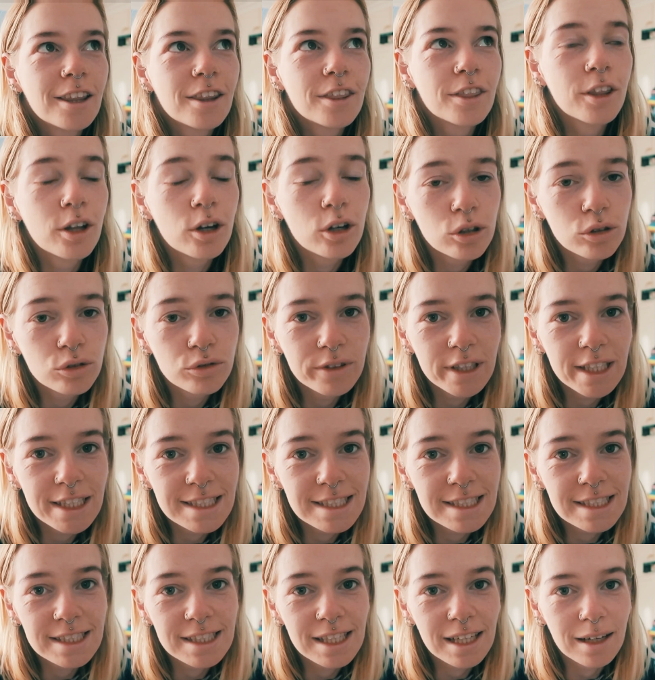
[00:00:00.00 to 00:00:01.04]
The whole
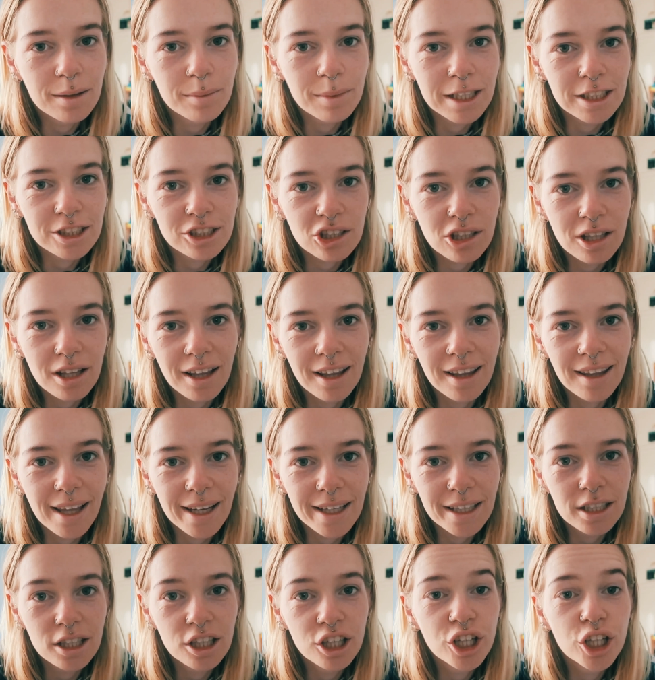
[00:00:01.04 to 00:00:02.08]
reason that I'm actually
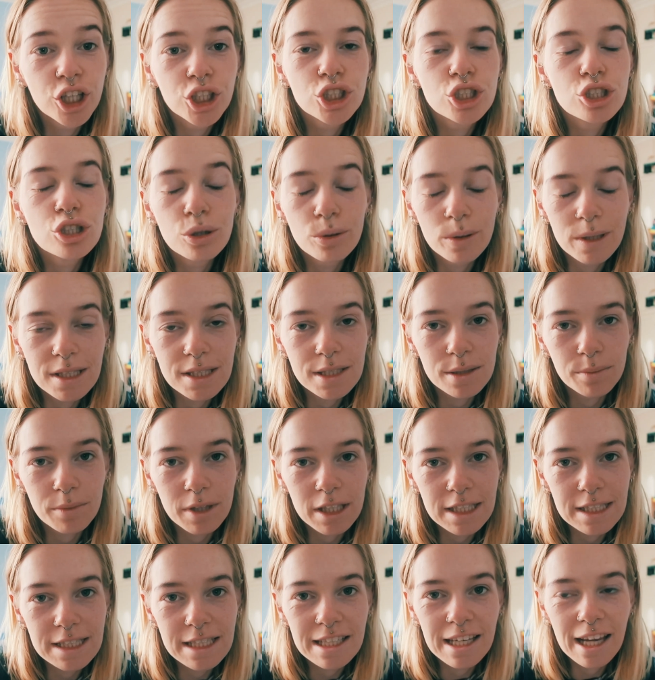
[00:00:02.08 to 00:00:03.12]
like doing
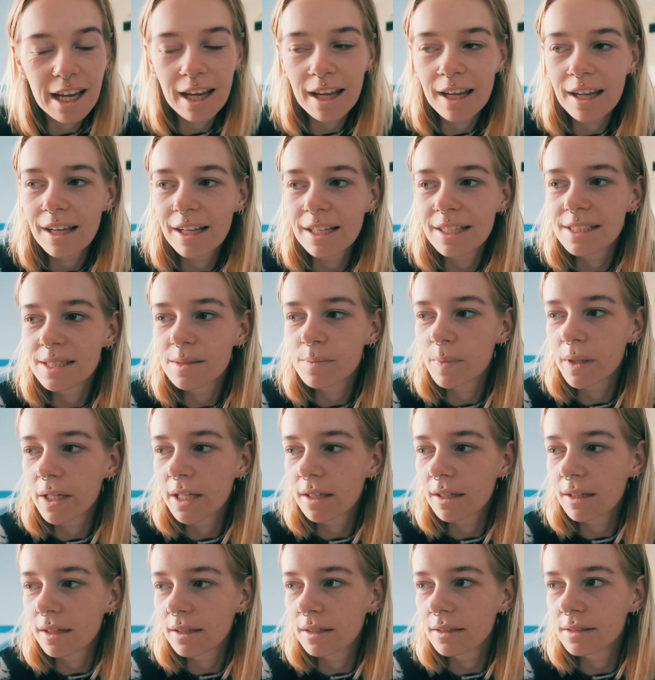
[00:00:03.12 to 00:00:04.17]
something today is
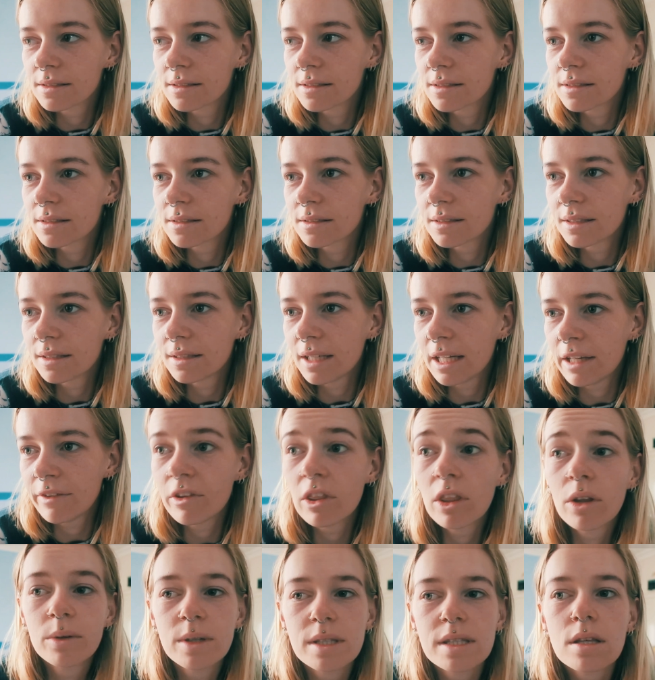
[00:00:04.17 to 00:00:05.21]
because,
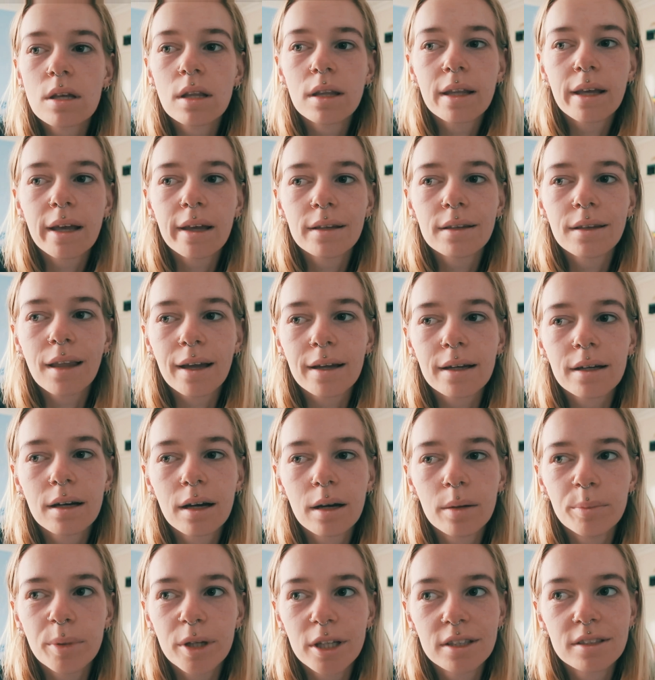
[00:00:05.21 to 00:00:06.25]
even though it's only like
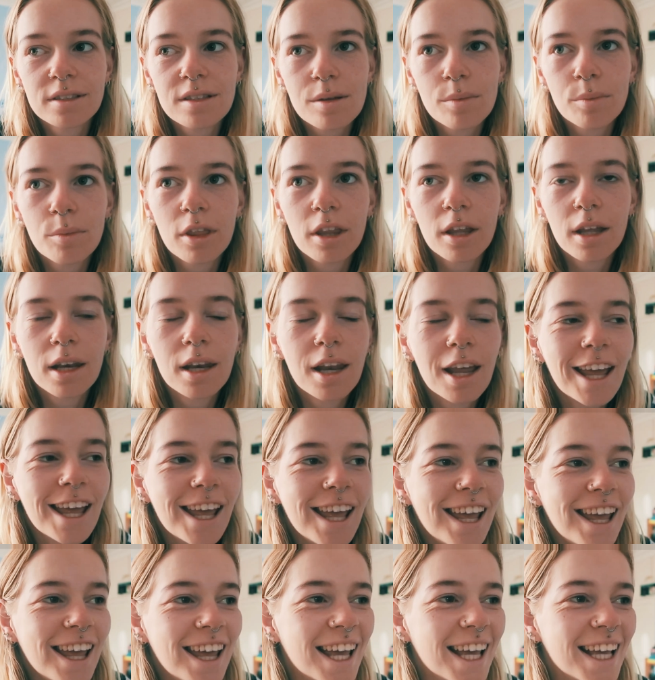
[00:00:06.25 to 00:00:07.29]
a bit of something,
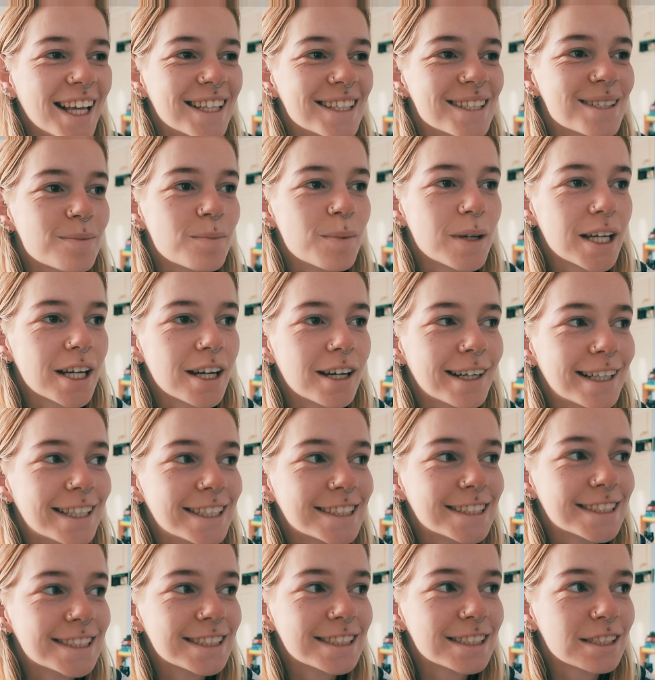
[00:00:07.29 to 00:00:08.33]
is
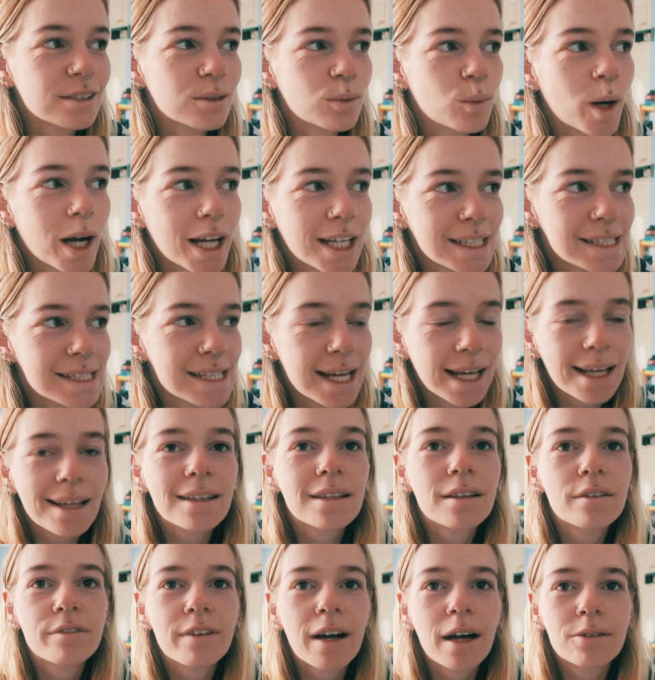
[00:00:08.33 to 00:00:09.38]
because when
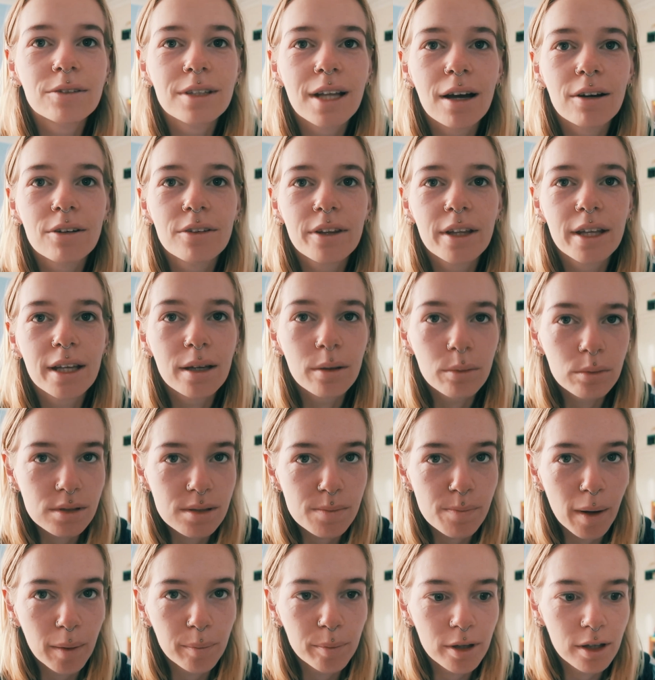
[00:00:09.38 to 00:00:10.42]
Taylor found out that it
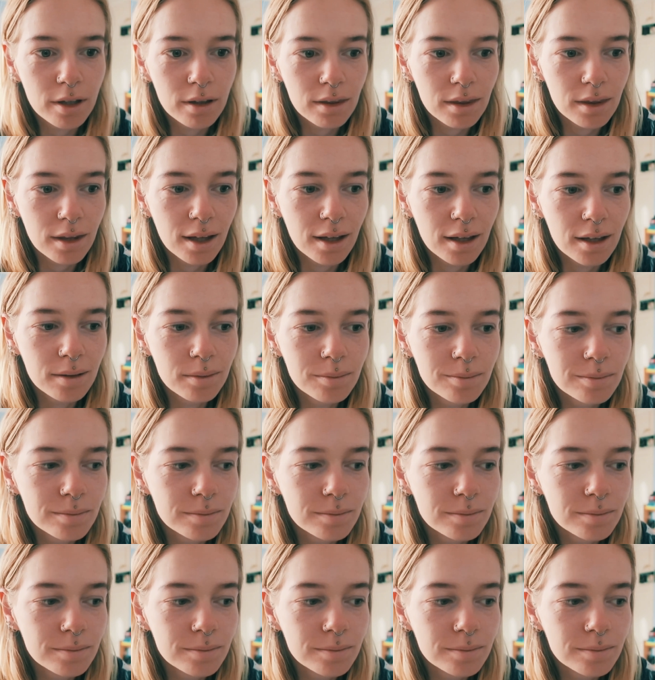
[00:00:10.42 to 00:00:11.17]
was my birthday,